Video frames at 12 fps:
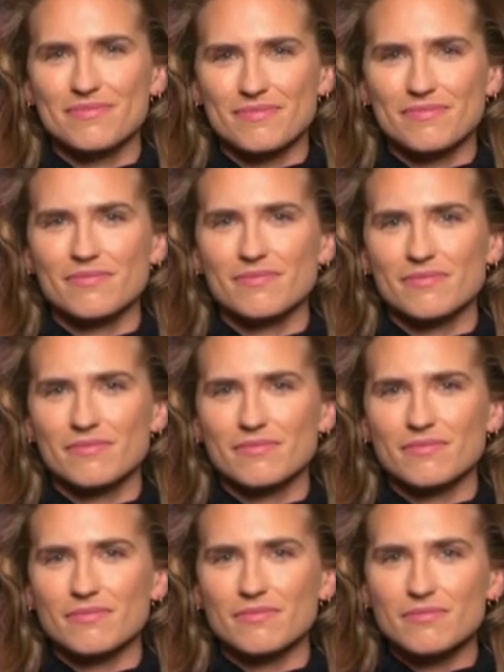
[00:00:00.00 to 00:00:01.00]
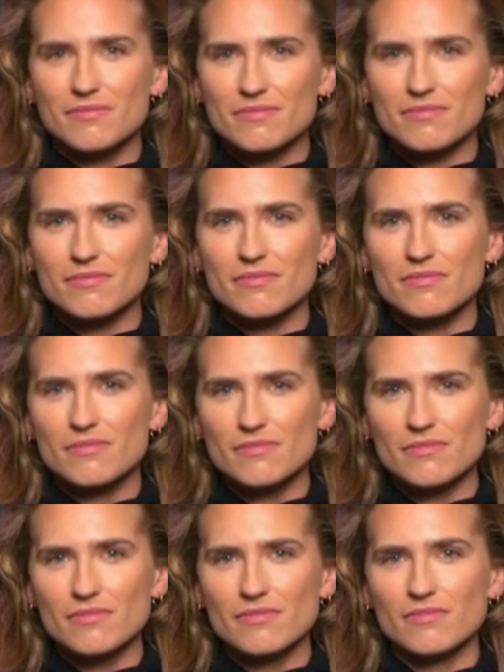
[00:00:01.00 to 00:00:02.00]

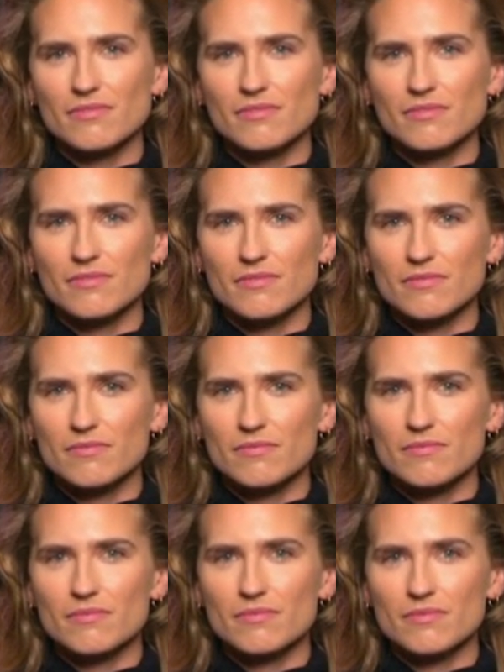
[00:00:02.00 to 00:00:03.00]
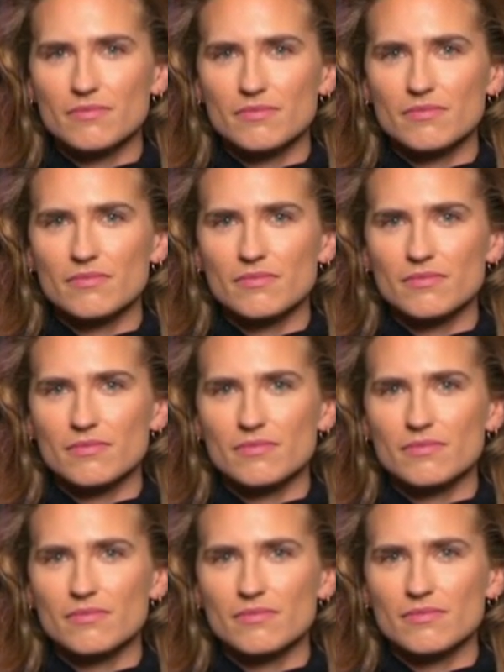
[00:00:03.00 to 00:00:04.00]

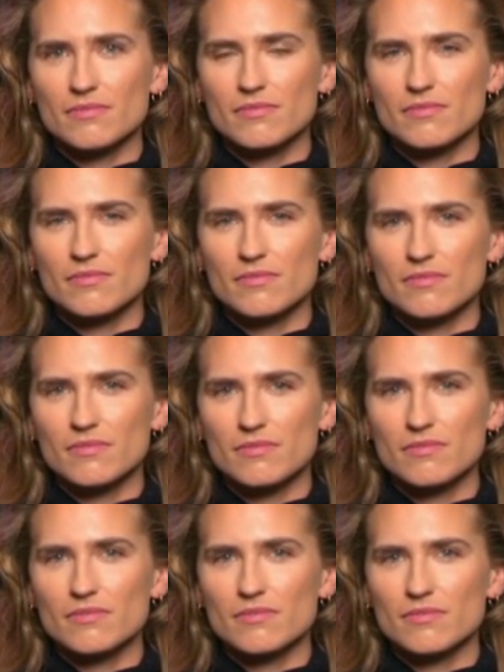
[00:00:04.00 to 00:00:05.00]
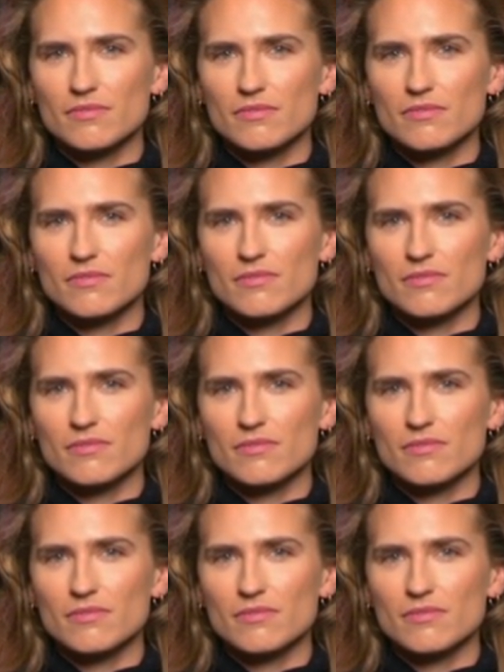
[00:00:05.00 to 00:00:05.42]
(not speaking)